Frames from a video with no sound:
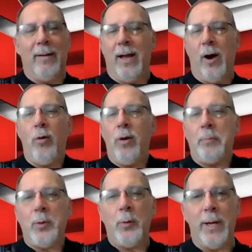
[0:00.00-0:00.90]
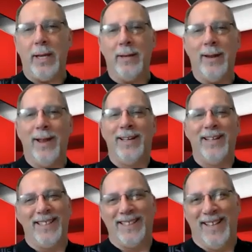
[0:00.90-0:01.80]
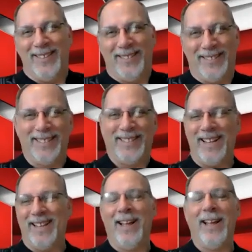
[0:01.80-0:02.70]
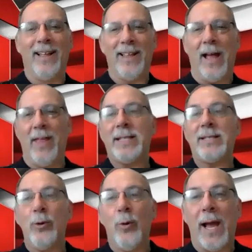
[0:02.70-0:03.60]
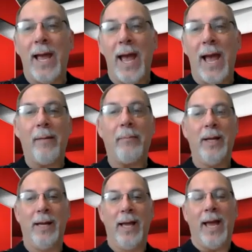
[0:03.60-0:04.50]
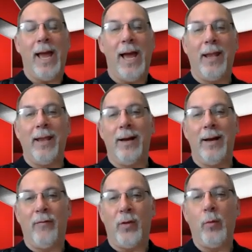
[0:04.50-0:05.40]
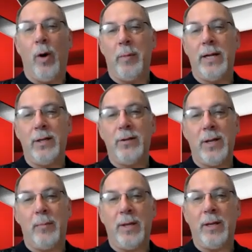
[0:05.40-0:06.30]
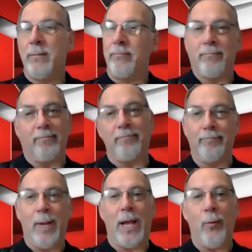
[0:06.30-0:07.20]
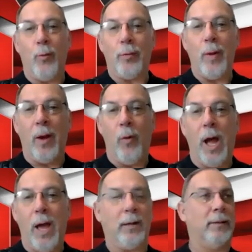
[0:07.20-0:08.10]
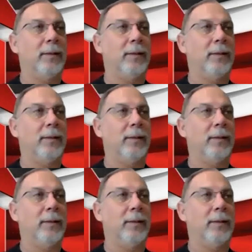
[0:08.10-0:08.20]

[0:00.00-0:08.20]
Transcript: own up to it. Say that's who I am. And if you want me to do something, make it worth my while.